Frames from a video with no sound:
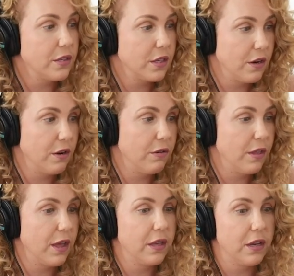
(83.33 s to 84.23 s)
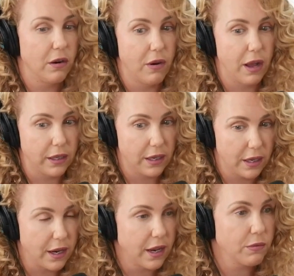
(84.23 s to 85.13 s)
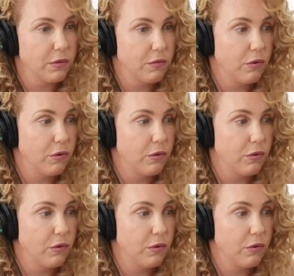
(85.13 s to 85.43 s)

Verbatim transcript: to know that, you know, I can connect with a